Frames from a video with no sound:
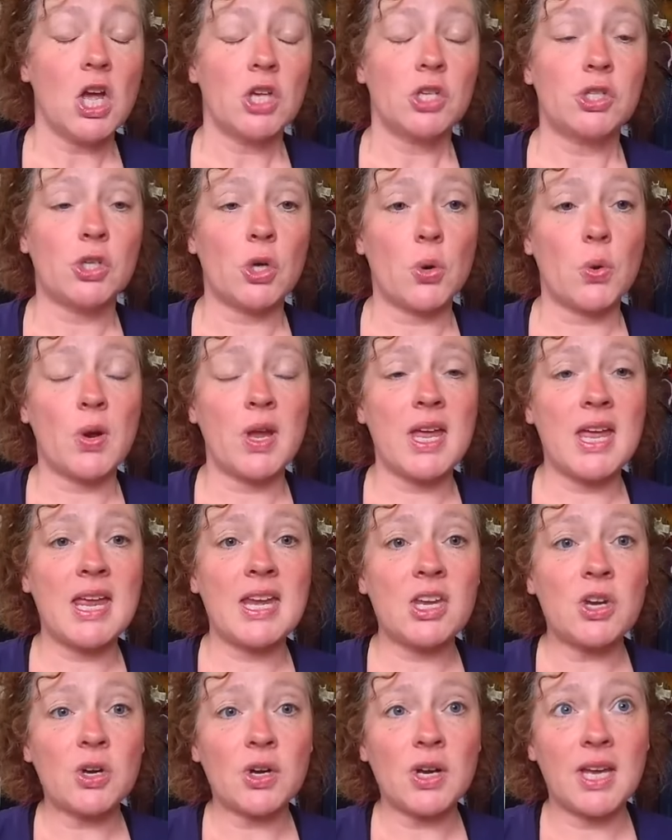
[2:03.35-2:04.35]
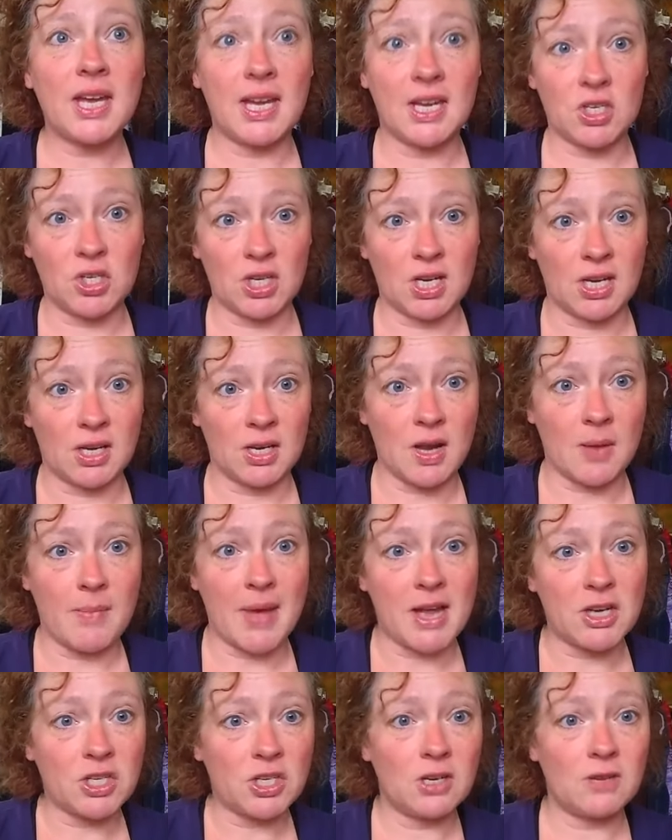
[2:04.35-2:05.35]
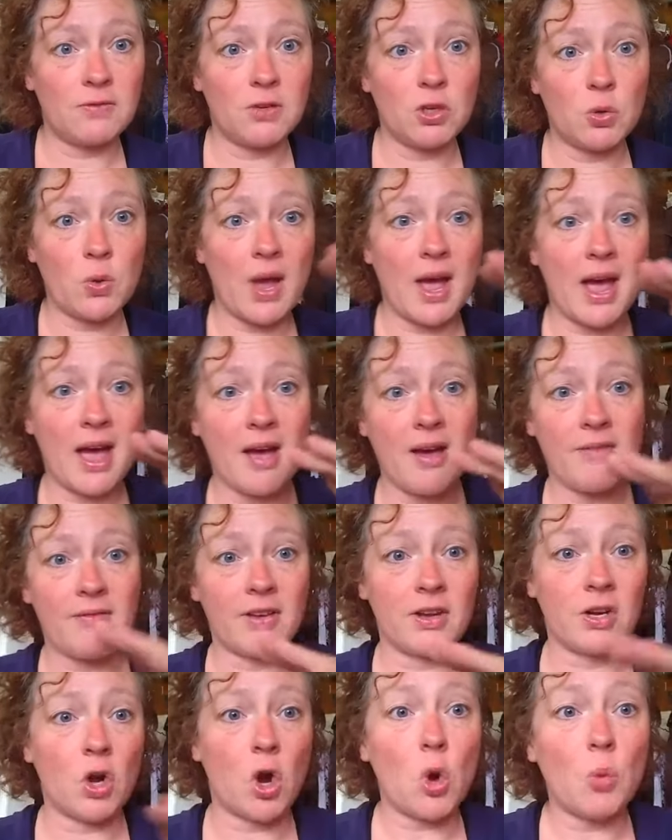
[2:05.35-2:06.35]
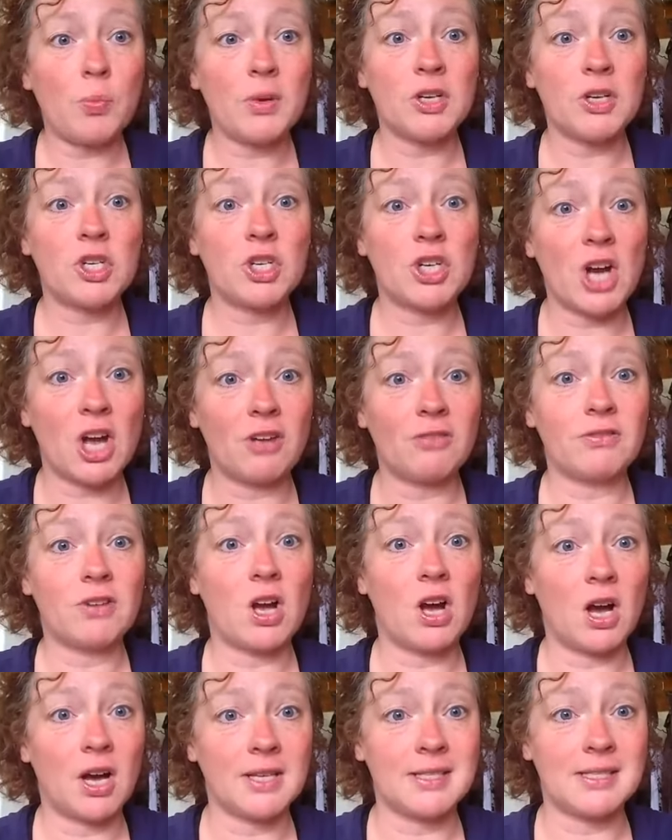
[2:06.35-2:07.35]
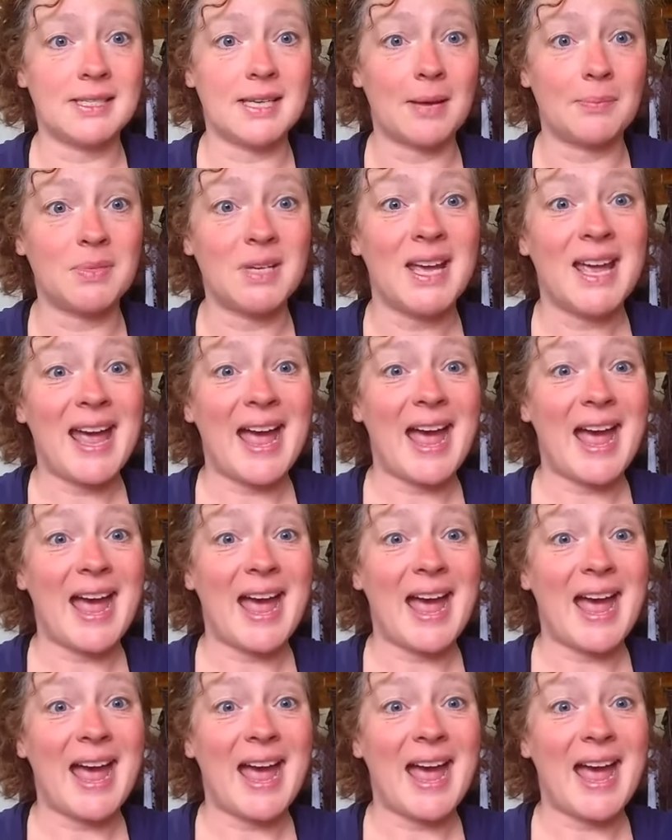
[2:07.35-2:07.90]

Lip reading: So in your kitchen, imagine if you have an open shelf concept